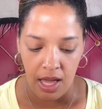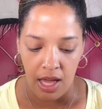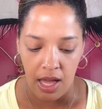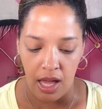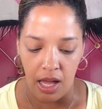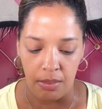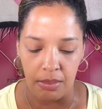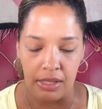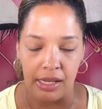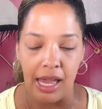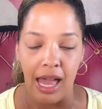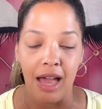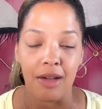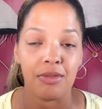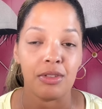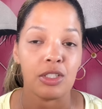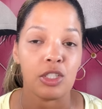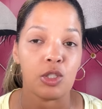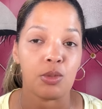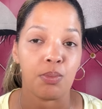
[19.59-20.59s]
Um, the
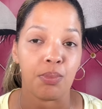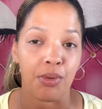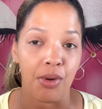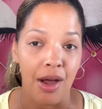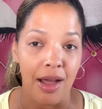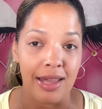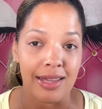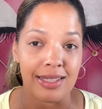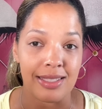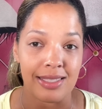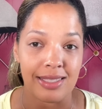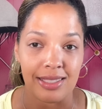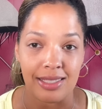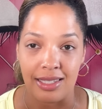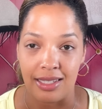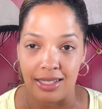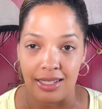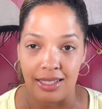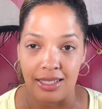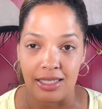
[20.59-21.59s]
average price
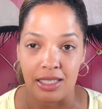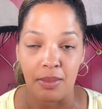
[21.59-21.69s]
is